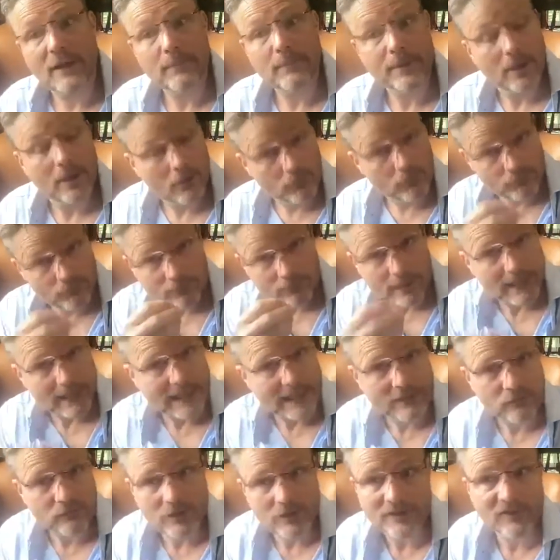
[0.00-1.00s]
But a really
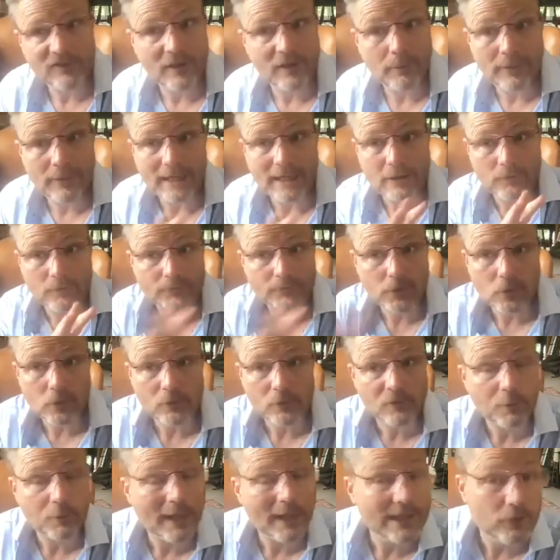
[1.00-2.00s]
interesting thing. And of course,
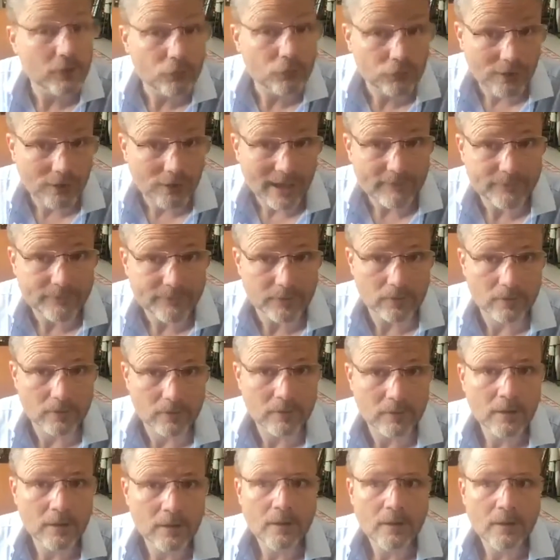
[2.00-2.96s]
when you travel,